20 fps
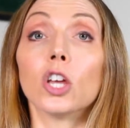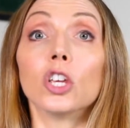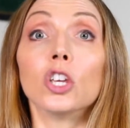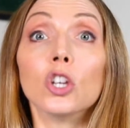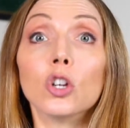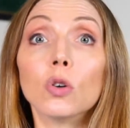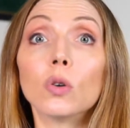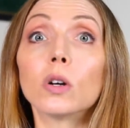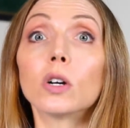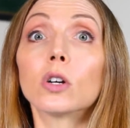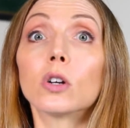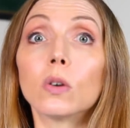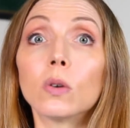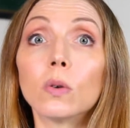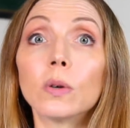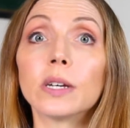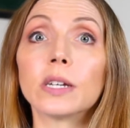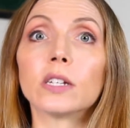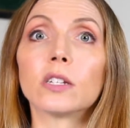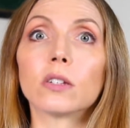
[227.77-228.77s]
you are
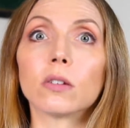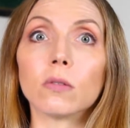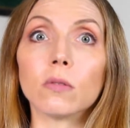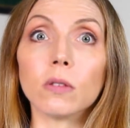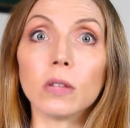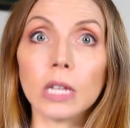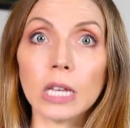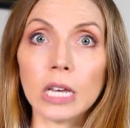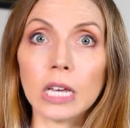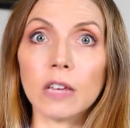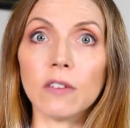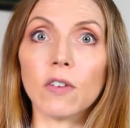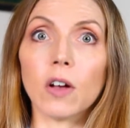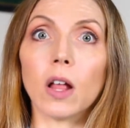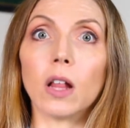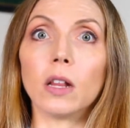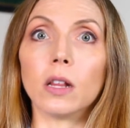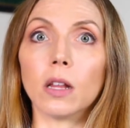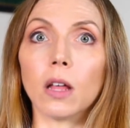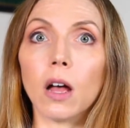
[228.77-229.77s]
going to leave
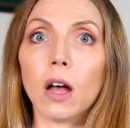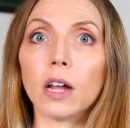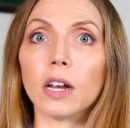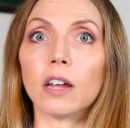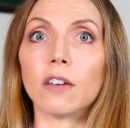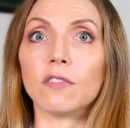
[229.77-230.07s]
a lot